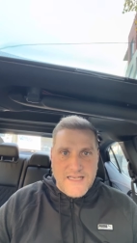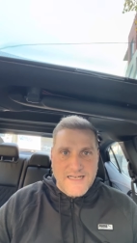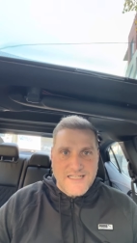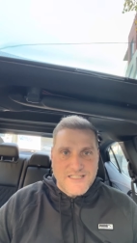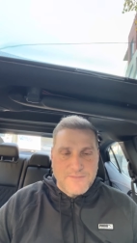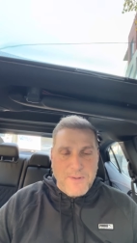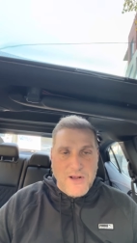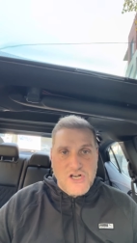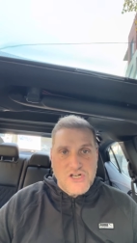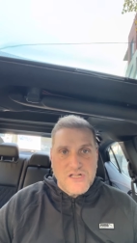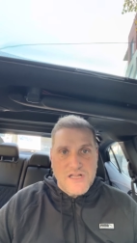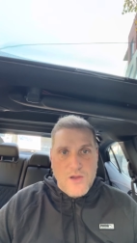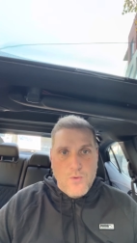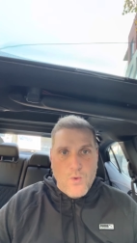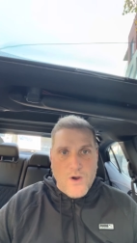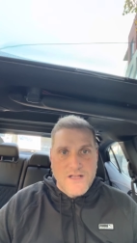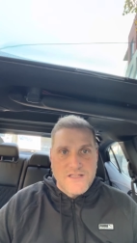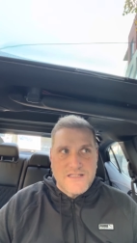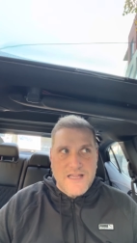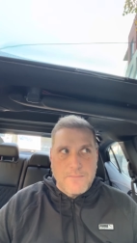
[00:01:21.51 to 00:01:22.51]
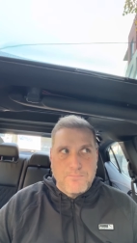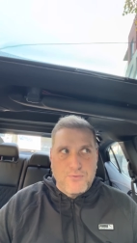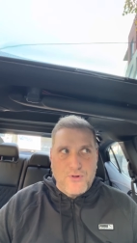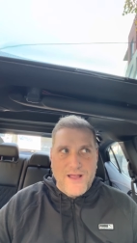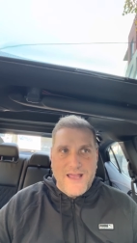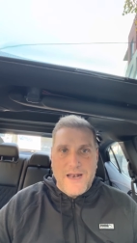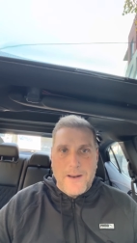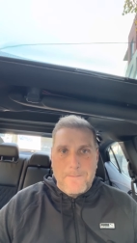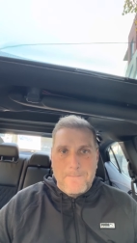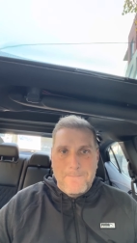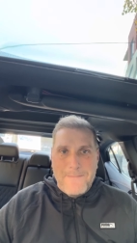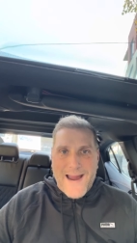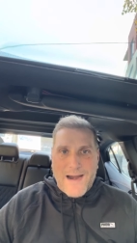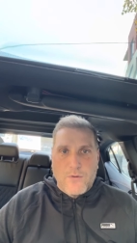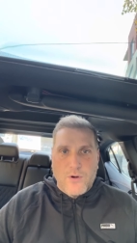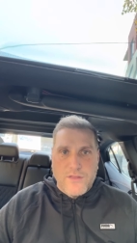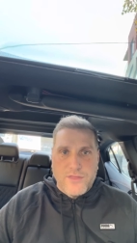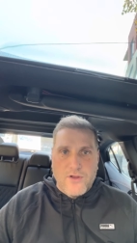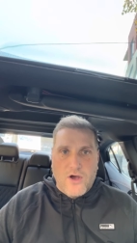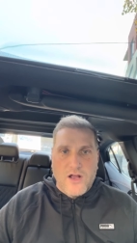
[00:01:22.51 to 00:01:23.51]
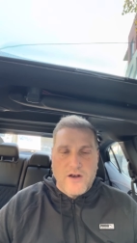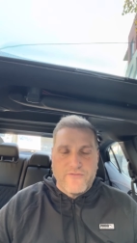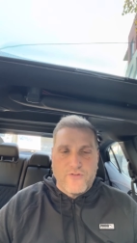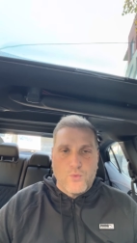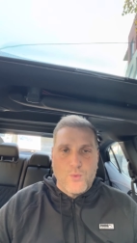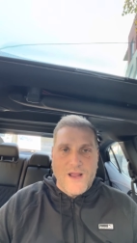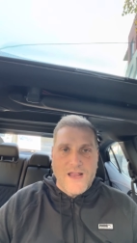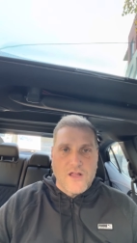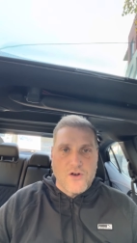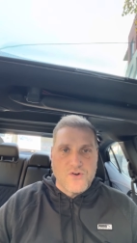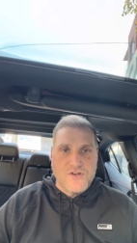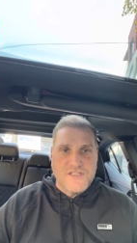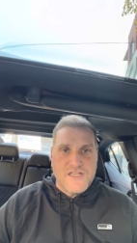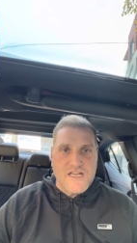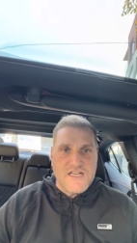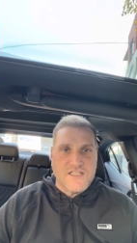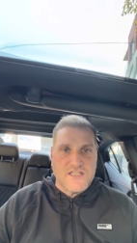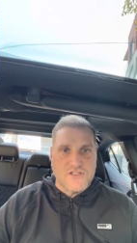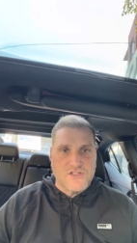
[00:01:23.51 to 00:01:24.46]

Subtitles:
especially ones that play in a marathon of a regular season.